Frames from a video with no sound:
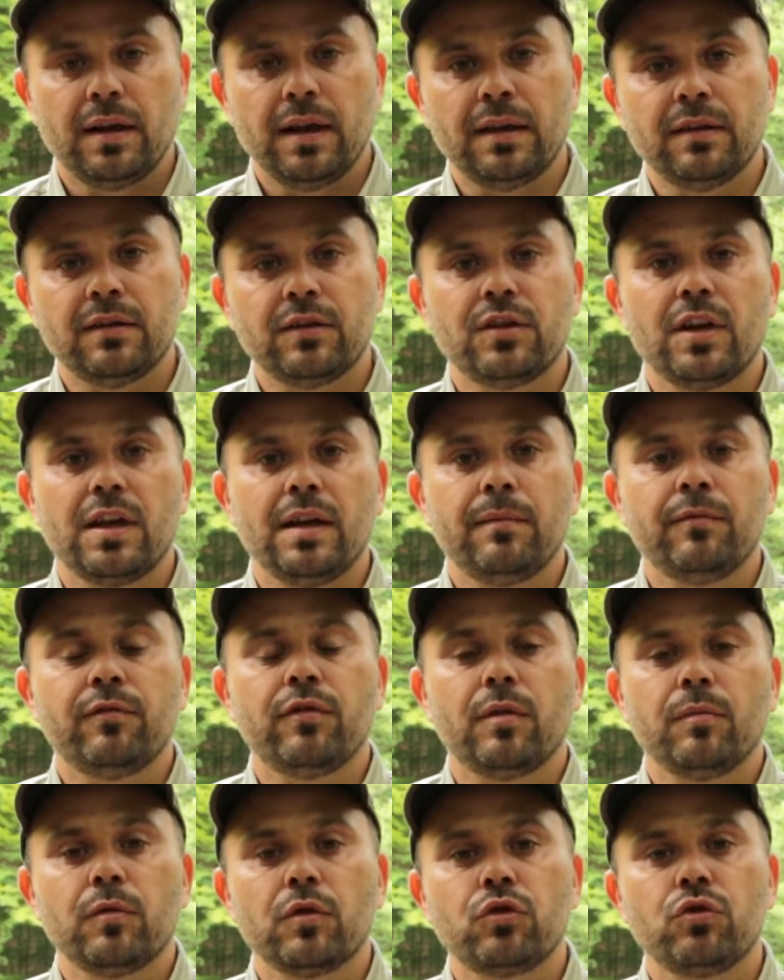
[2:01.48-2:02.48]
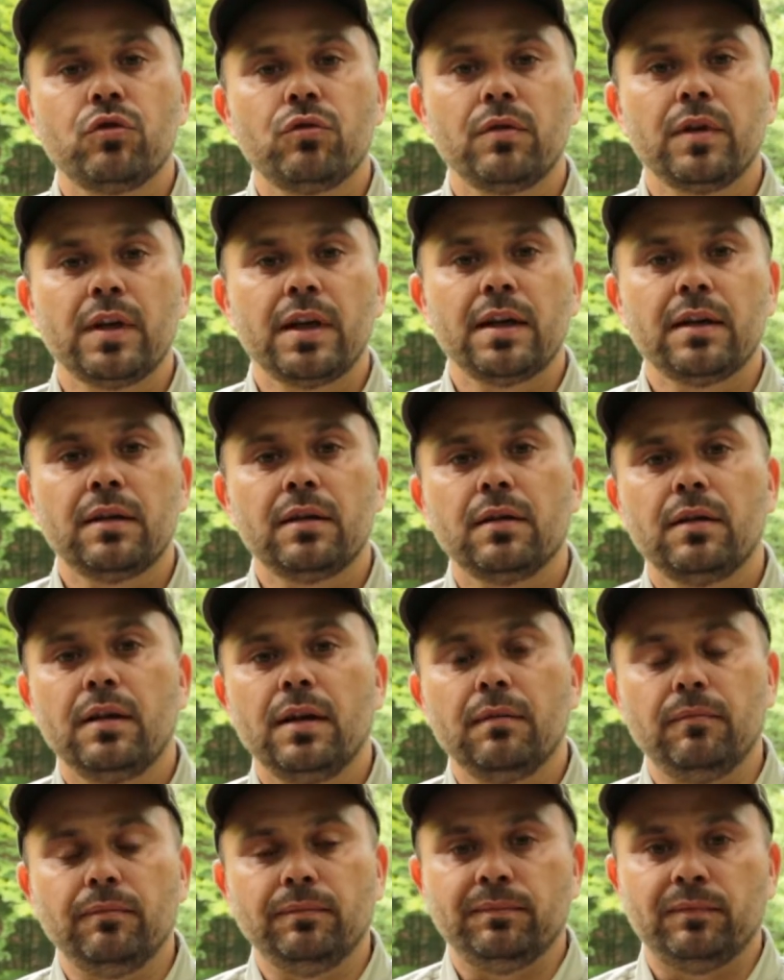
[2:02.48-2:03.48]
and the same from your shooting head
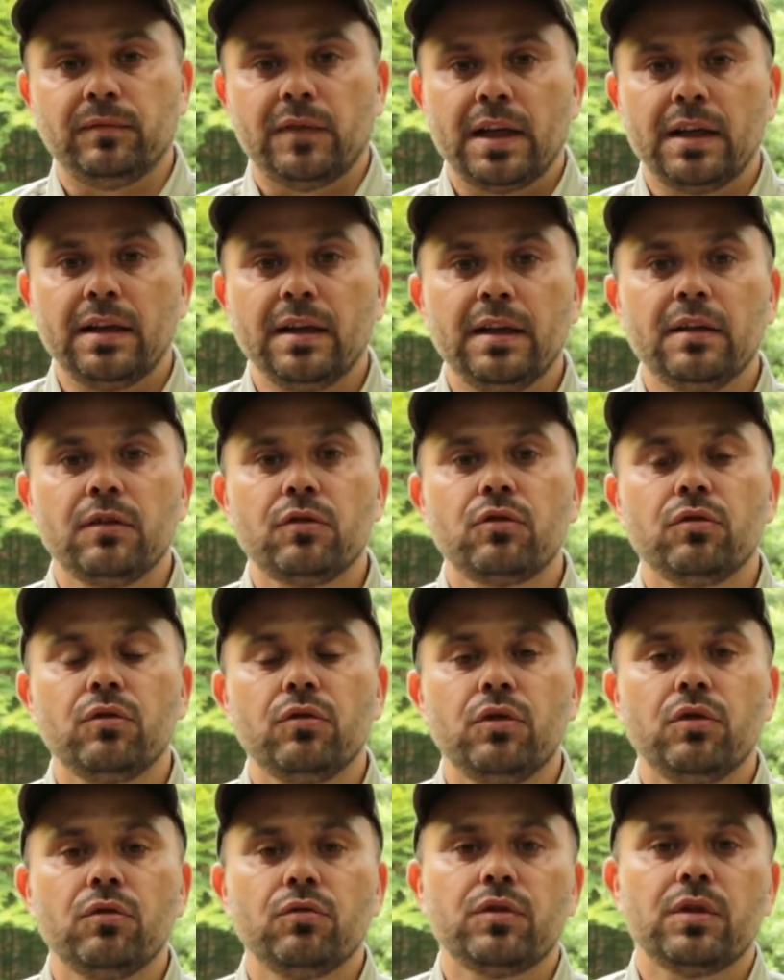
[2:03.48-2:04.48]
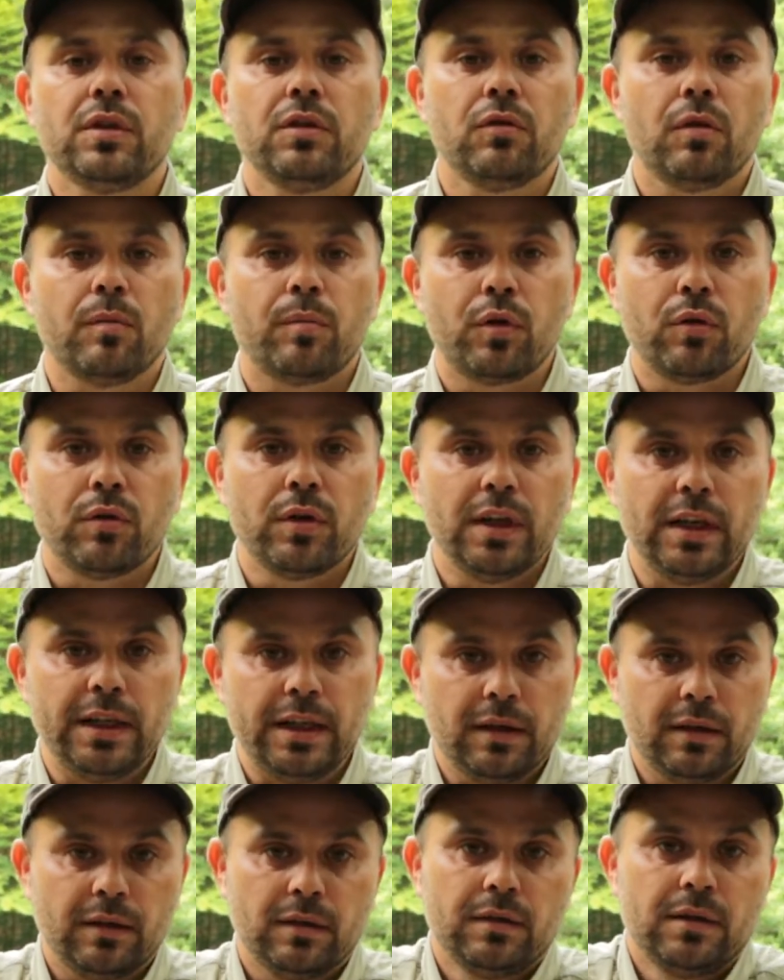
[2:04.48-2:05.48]
and into using your pulley
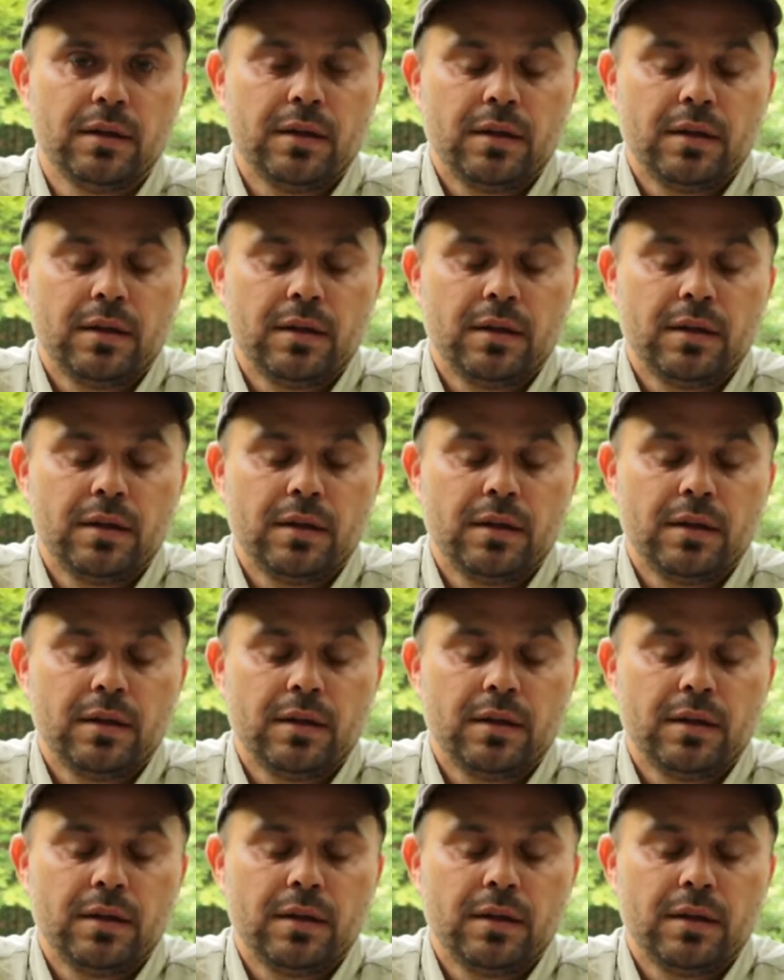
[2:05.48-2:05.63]
leader.